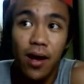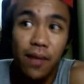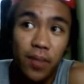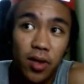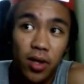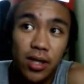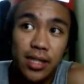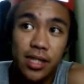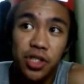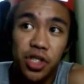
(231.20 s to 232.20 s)
materials
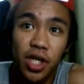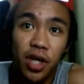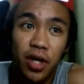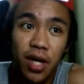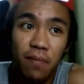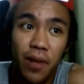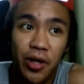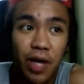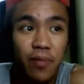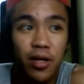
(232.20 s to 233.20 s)
engineering and
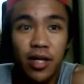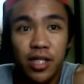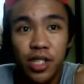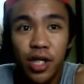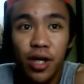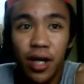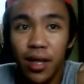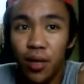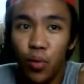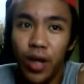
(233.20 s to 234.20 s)
biochemical engineering,
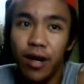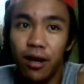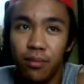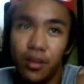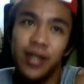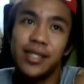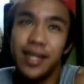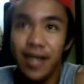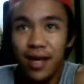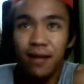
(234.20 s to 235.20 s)
then why not? Because
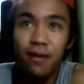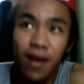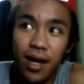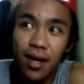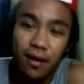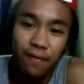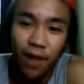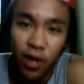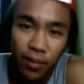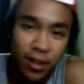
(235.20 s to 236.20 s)
again,
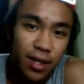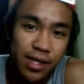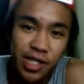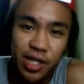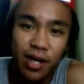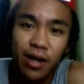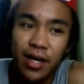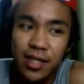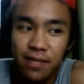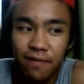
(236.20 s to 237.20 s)
environmental engineering
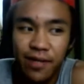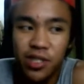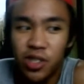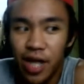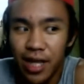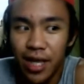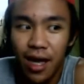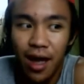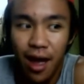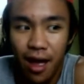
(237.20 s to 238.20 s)
is frustrating
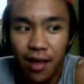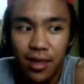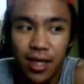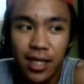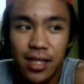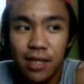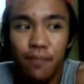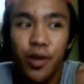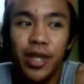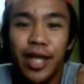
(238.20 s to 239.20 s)
and
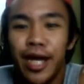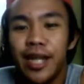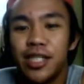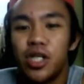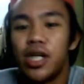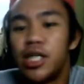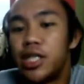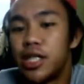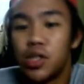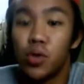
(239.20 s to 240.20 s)
disappointing and discouraging. So